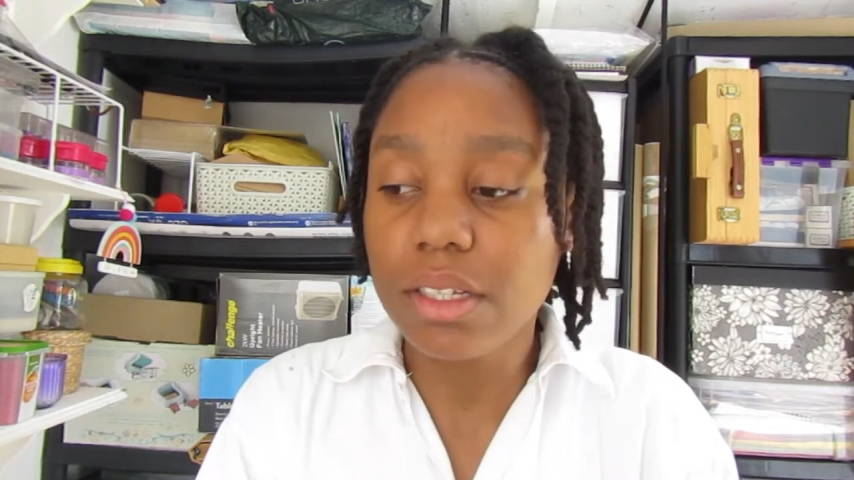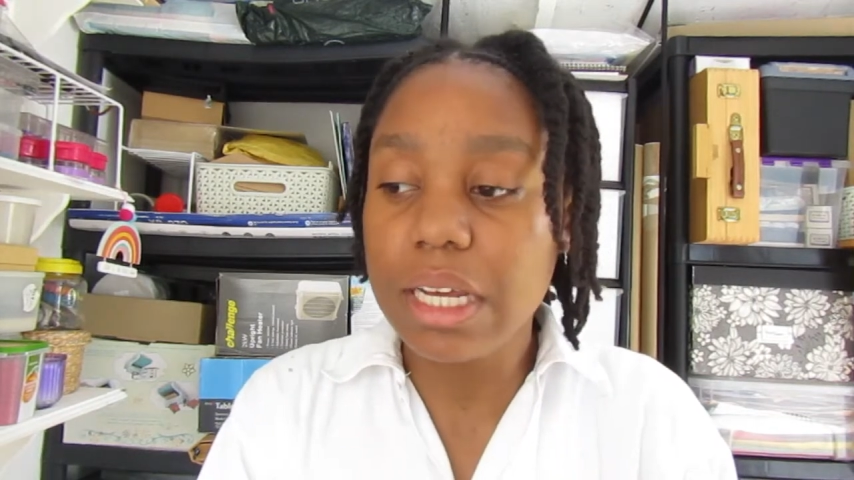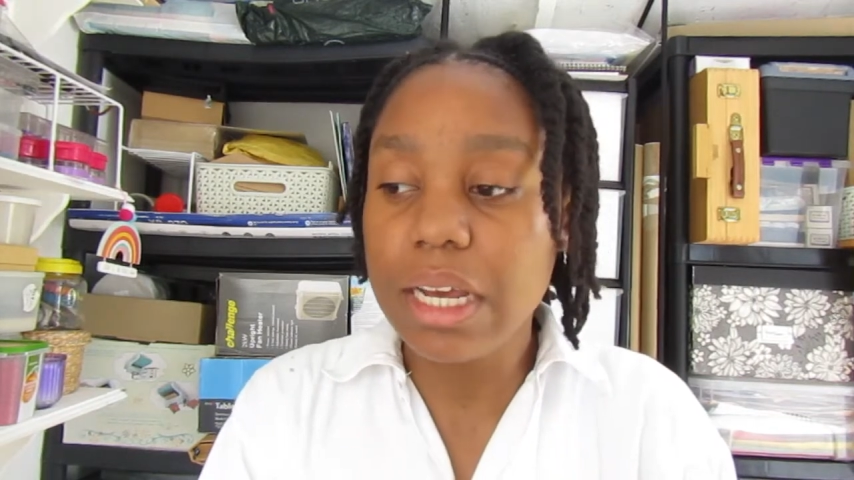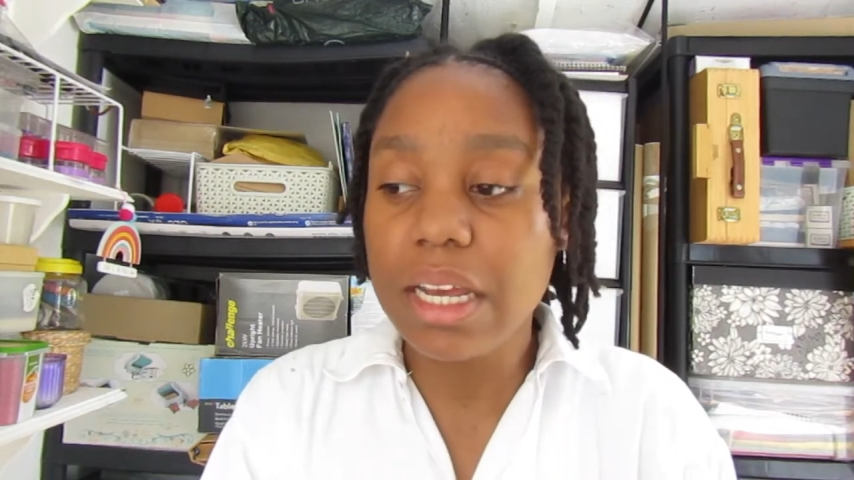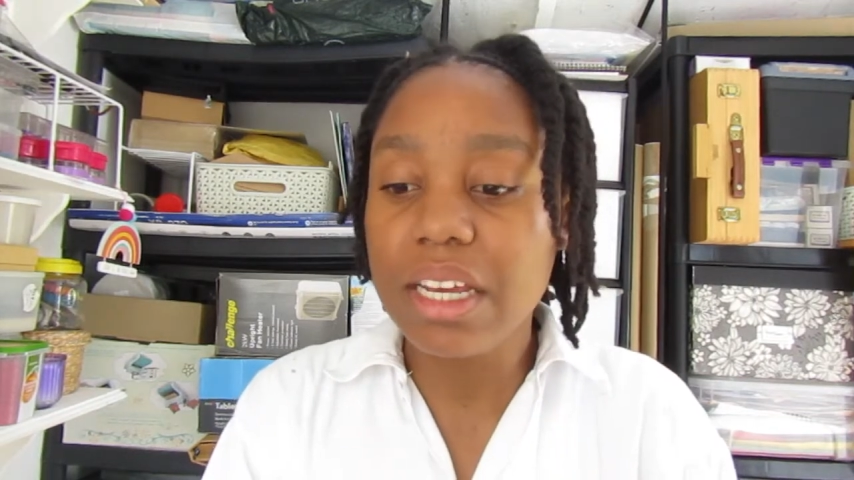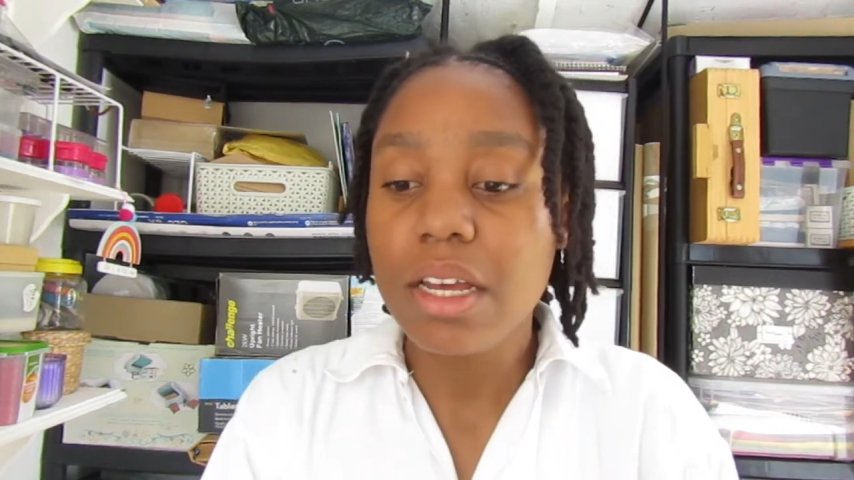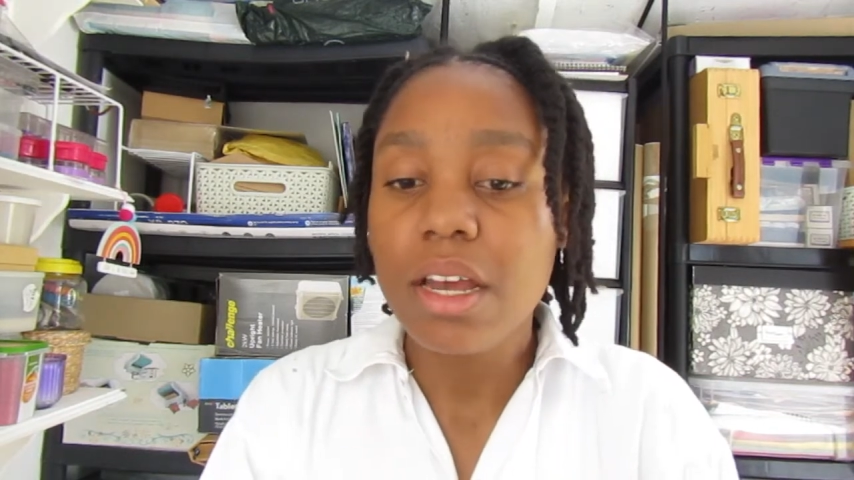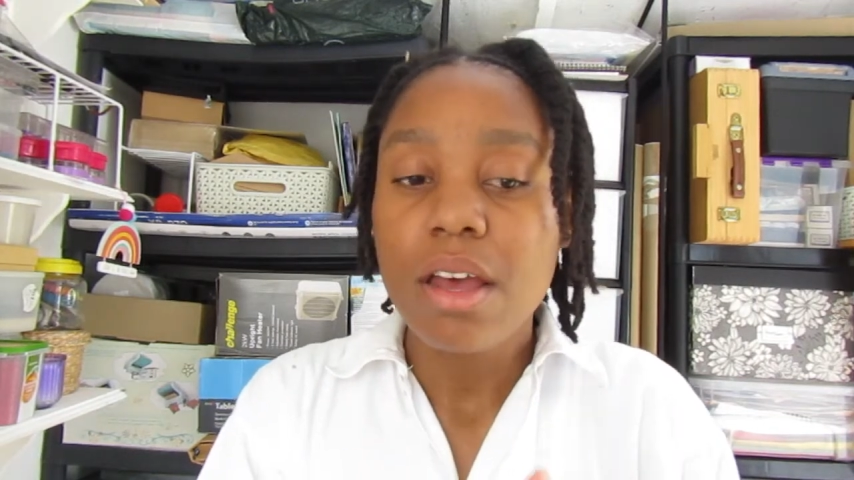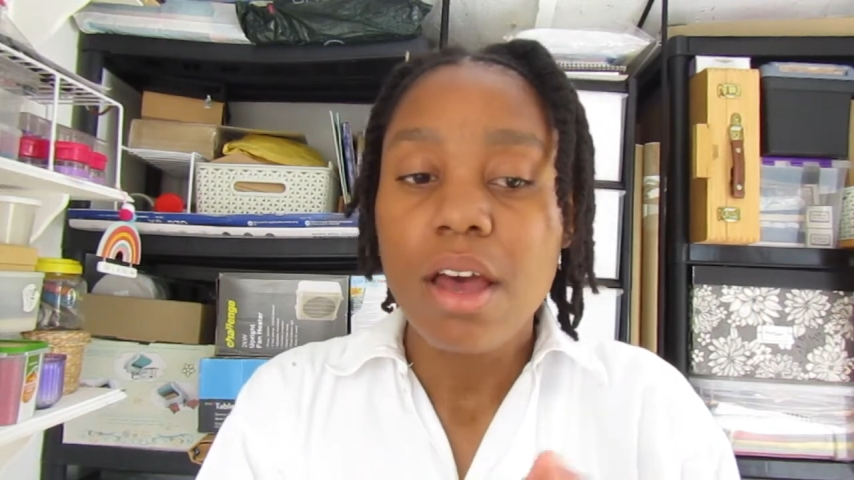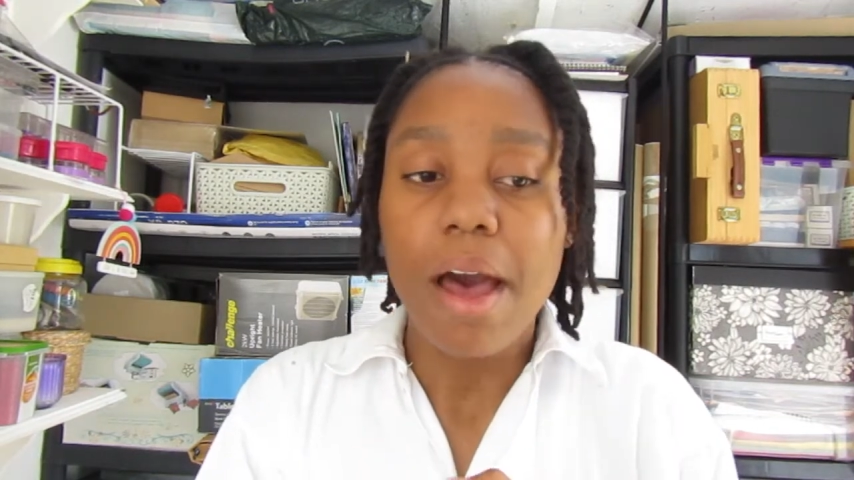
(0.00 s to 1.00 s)
day,
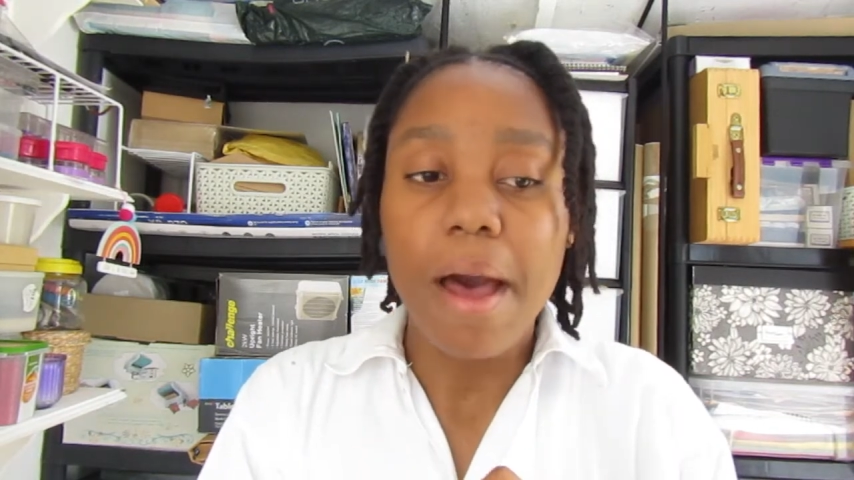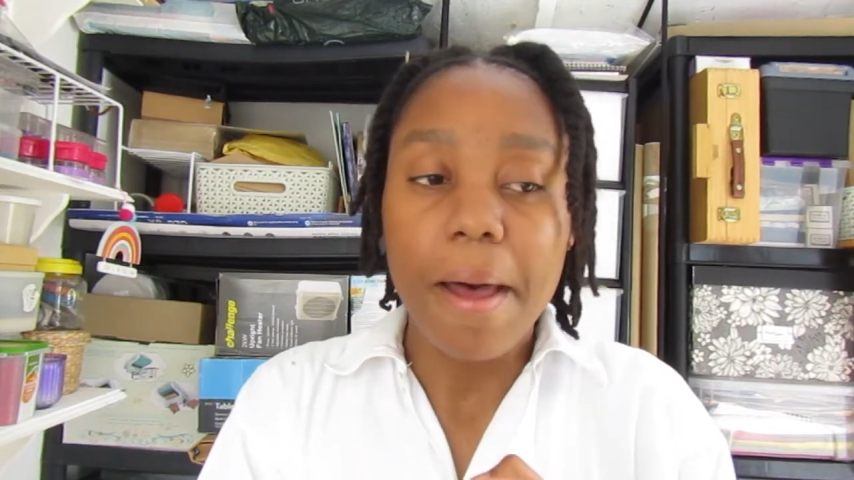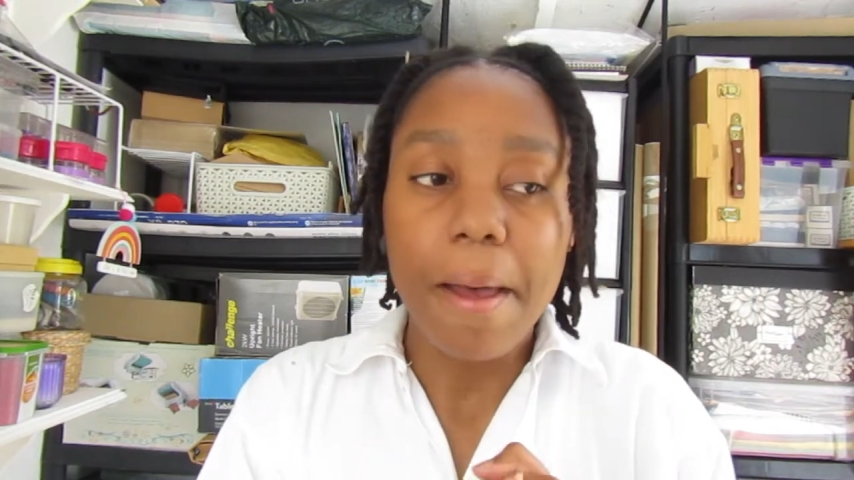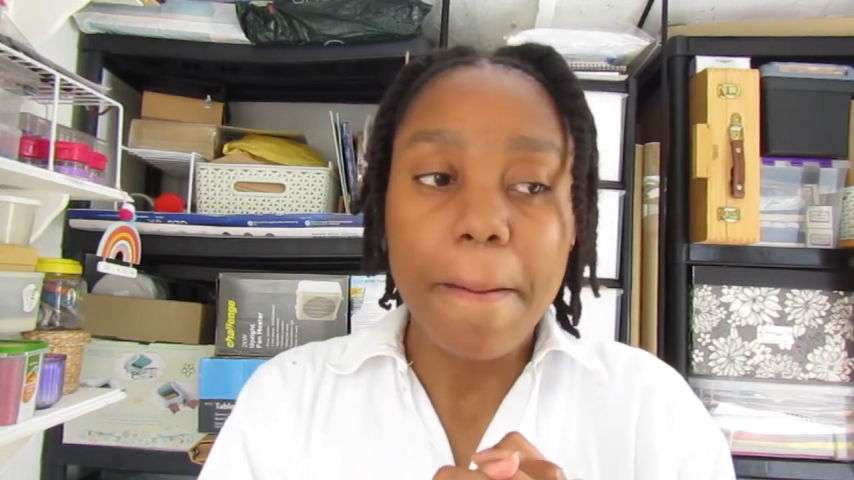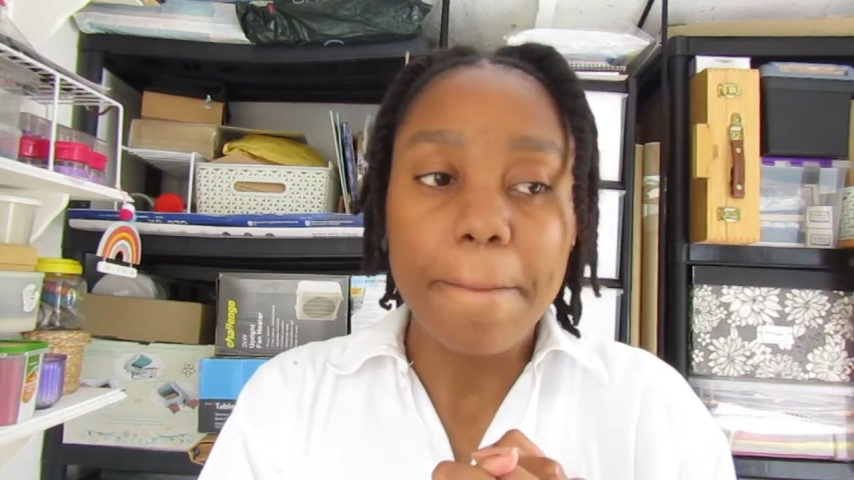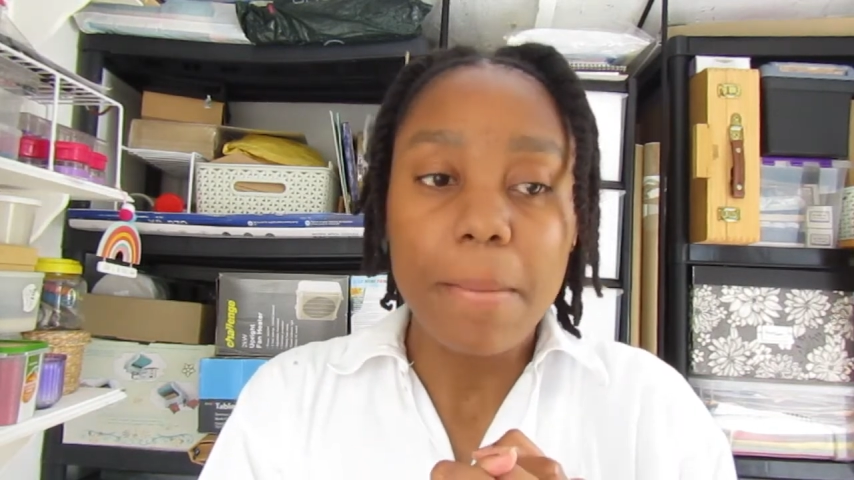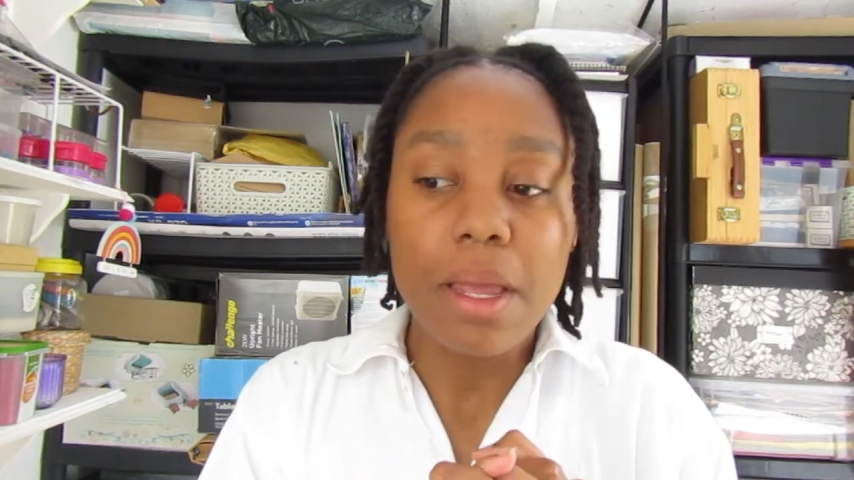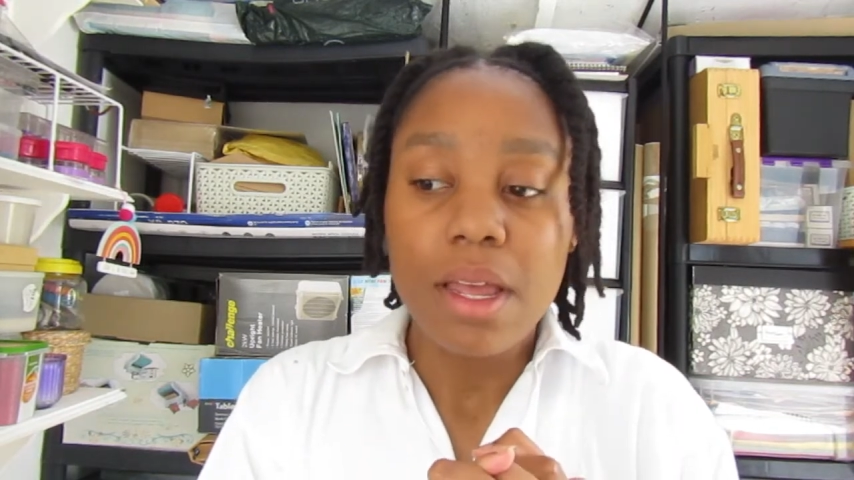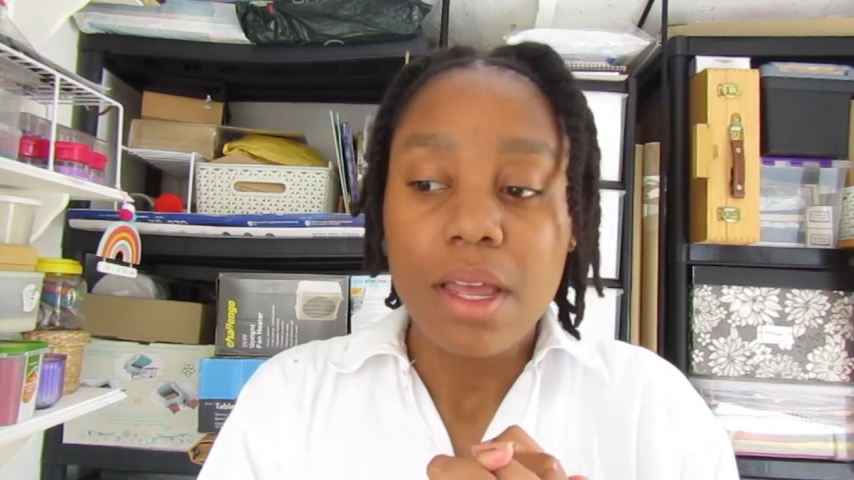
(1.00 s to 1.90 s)
um,